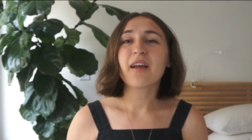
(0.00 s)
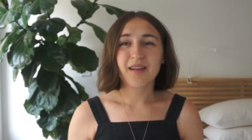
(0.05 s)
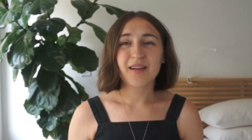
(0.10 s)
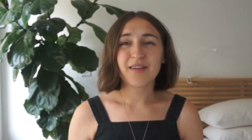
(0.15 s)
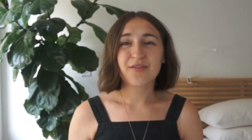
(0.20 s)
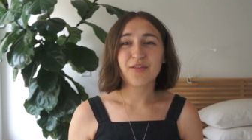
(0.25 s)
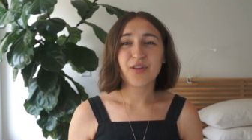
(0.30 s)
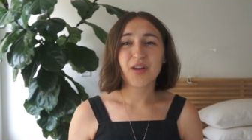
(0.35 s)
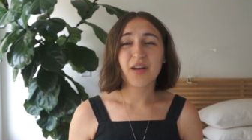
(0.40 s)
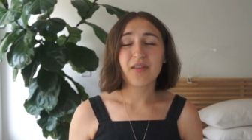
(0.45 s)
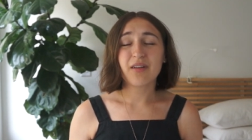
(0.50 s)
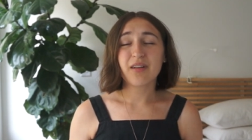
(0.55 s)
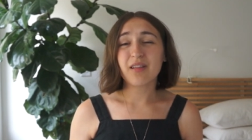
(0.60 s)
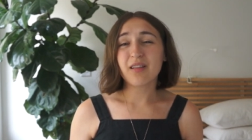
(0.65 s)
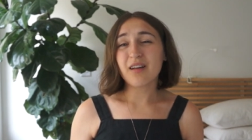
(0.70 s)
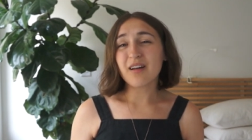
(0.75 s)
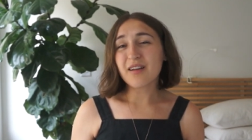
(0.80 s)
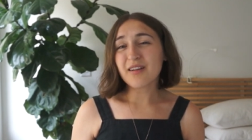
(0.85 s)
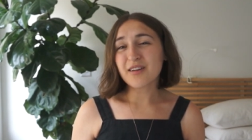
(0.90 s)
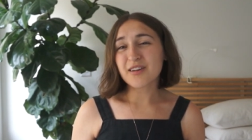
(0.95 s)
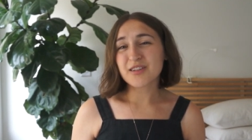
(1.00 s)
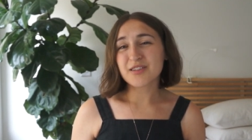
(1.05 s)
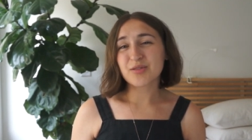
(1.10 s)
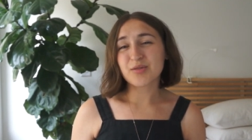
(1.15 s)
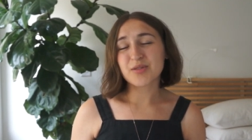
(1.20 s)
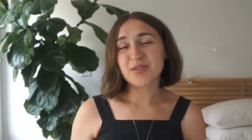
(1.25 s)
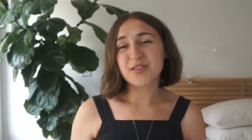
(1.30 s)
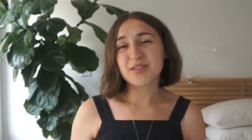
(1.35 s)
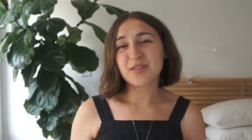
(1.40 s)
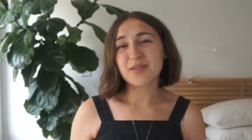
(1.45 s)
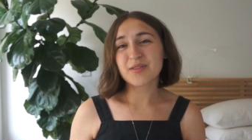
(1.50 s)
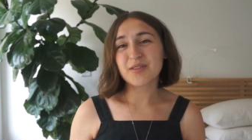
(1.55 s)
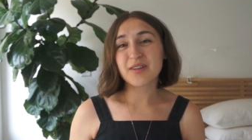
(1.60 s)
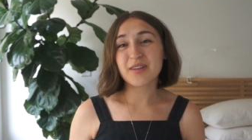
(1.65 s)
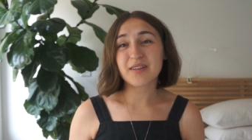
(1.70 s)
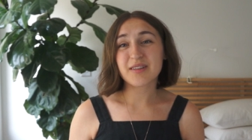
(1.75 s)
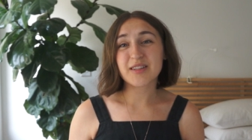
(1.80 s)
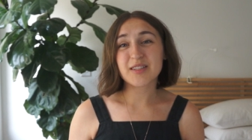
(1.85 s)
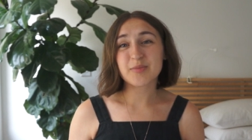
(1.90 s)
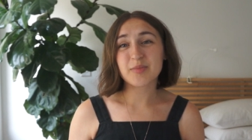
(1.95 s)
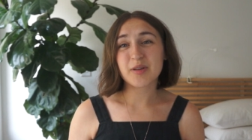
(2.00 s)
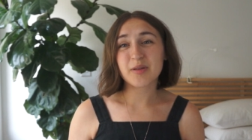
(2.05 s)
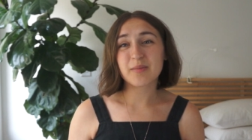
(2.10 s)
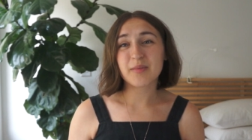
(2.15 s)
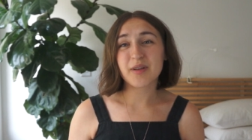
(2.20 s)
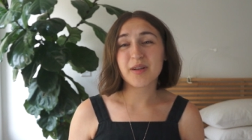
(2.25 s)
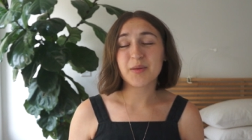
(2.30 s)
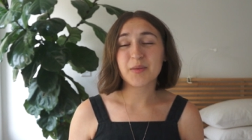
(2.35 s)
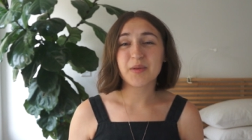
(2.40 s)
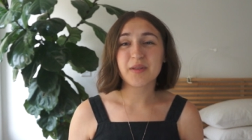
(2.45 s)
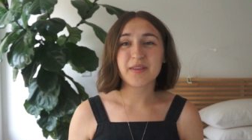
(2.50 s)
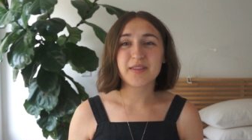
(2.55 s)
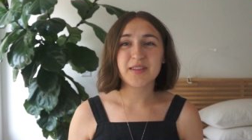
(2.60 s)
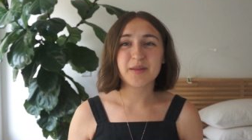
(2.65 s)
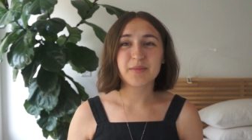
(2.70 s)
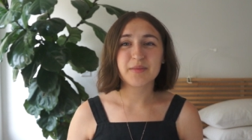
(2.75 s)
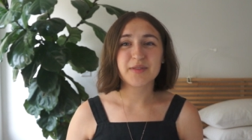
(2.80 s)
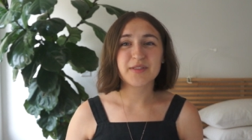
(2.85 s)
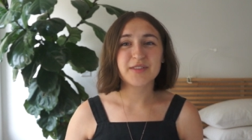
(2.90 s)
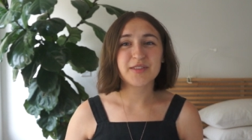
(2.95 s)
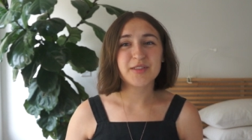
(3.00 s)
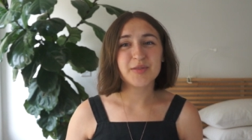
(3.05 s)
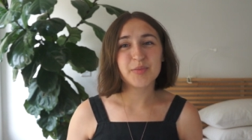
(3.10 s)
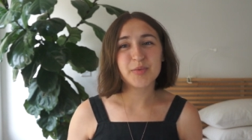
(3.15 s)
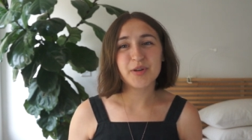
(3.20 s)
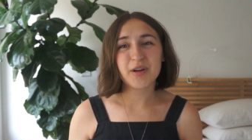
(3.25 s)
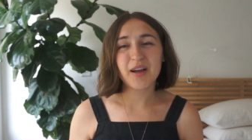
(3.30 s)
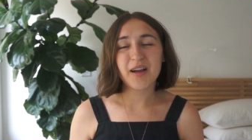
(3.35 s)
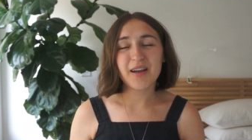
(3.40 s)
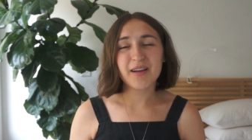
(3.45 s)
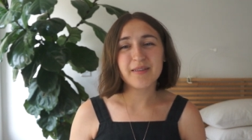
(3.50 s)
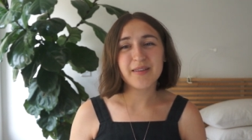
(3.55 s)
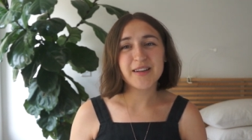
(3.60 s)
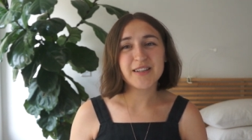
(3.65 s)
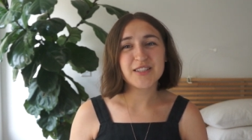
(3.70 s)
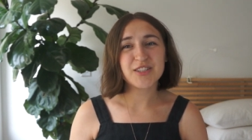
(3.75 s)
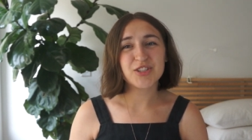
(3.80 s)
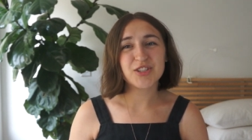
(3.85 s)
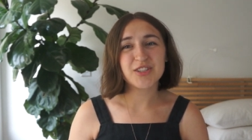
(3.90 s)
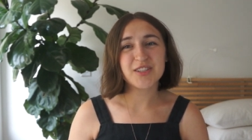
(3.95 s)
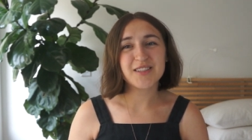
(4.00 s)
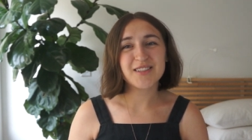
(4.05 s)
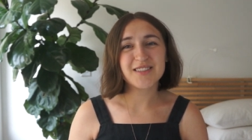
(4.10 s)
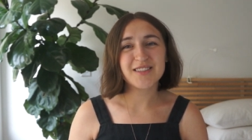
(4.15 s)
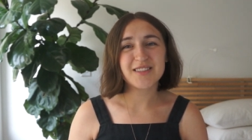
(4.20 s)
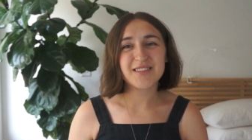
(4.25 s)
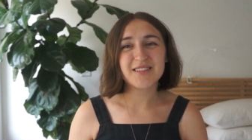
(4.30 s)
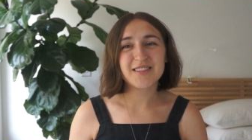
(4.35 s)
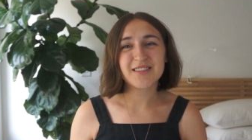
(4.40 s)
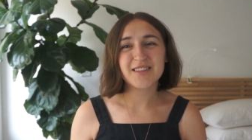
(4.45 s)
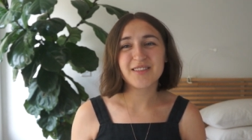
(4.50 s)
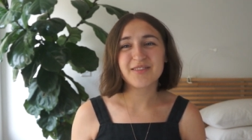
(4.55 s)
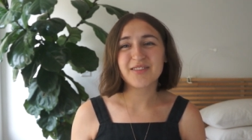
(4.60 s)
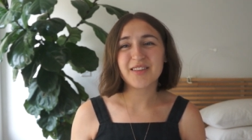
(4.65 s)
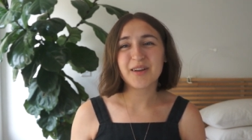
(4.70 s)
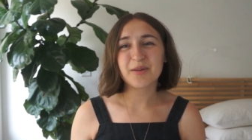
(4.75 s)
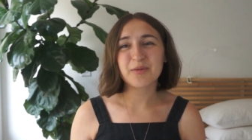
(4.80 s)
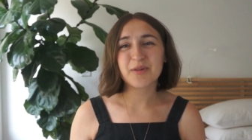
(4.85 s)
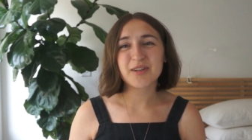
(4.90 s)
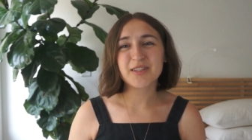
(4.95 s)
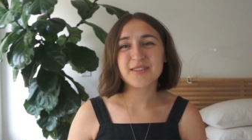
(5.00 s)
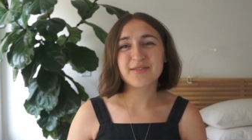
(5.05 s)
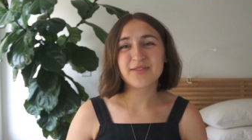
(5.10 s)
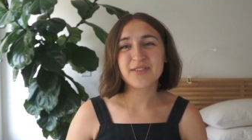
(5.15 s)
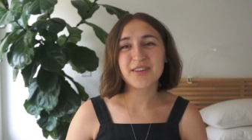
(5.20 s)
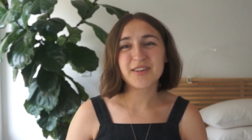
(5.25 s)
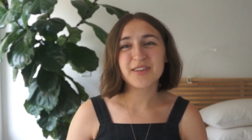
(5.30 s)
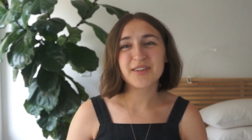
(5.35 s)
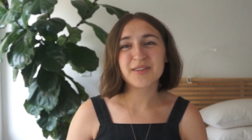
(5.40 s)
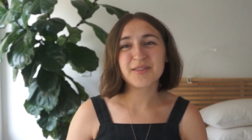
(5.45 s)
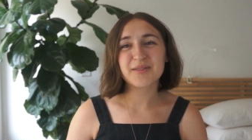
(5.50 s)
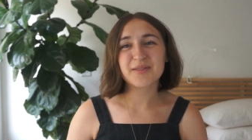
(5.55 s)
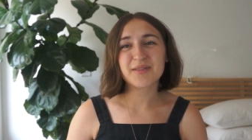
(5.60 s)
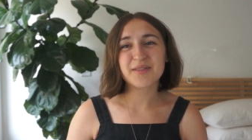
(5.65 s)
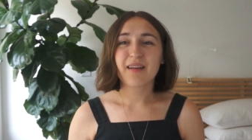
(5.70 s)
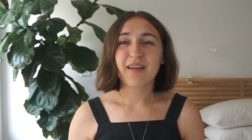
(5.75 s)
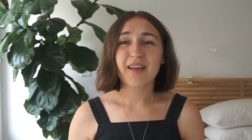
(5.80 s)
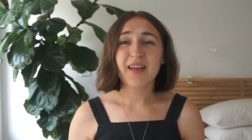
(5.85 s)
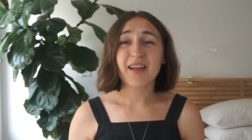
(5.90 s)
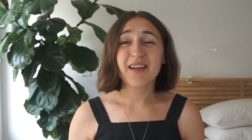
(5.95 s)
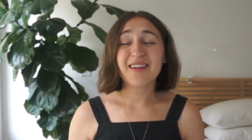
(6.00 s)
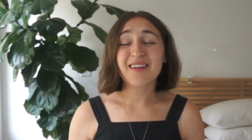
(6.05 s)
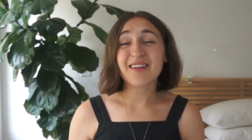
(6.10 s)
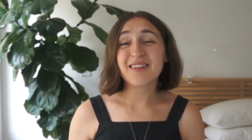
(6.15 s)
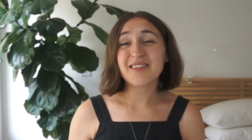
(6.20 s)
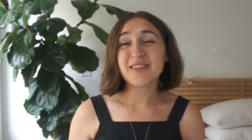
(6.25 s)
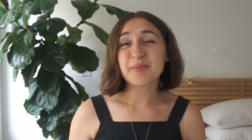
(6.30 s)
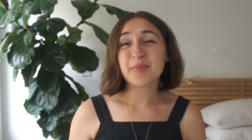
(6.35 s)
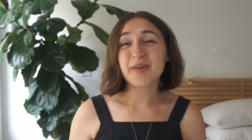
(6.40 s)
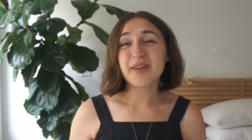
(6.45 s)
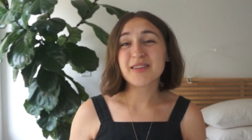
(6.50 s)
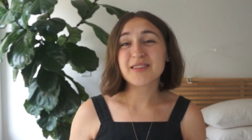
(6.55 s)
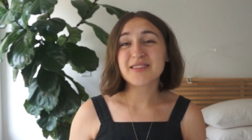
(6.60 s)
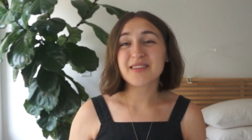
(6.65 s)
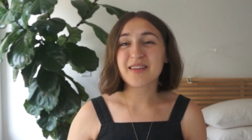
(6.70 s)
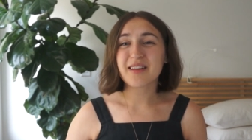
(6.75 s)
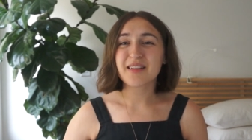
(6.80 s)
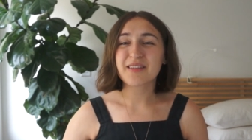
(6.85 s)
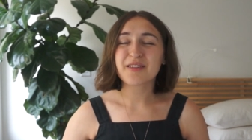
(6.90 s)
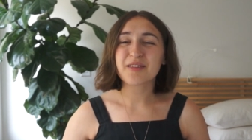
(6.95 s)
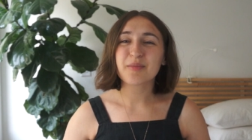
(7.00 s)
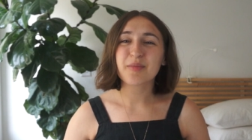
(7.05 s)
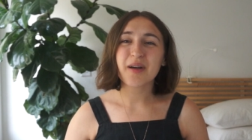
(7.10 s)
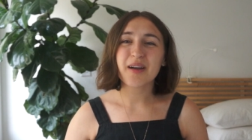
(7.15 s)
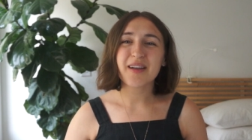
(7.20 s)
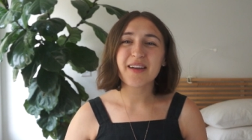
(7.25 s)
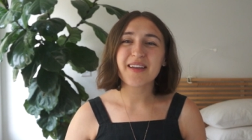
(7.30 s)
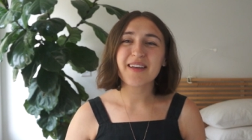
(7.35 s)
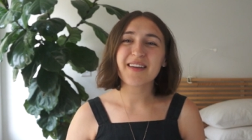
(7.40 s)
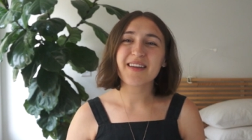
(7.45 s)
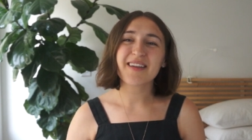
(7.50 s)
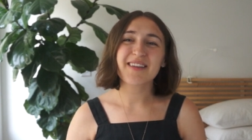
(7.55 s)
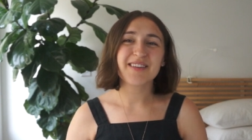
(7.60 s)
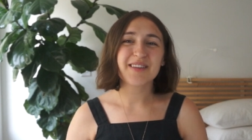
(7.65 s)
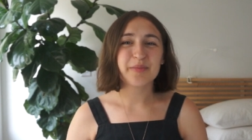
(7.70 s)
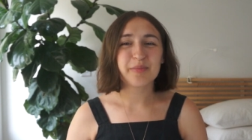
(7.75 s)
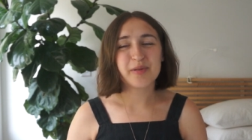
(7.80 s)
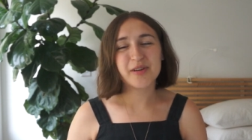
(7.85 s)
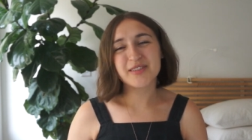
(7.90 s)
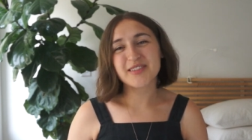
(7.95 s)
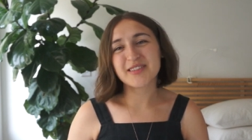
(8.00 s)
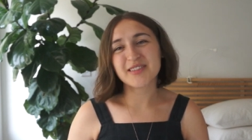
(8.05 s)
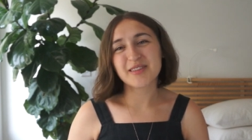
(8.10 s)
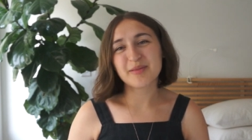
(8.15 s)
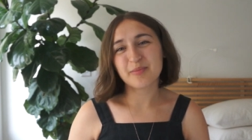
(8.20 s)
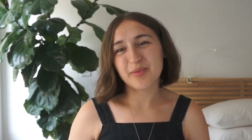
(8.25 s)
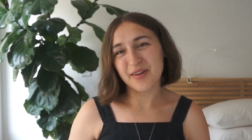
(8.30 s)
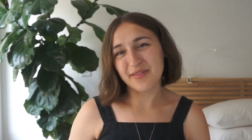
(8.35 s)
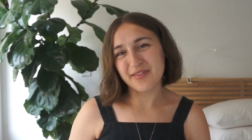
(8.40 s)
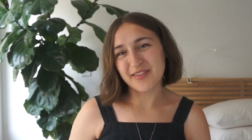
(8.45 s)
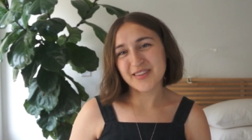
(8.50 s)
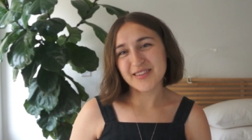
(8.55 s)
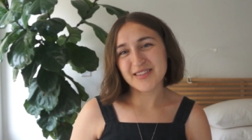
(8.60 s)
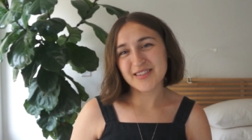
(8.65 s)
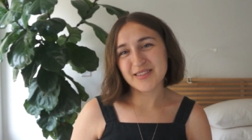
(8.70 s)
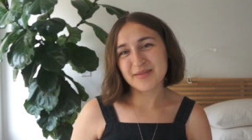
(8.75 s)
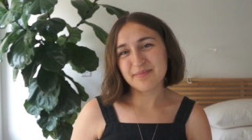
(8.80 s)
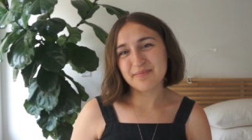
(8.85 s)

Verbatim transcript: and if you have a longer torso you can experiment with some super high-rise jeans and see if that works for you. Again, it all depends on your body and your personal preference.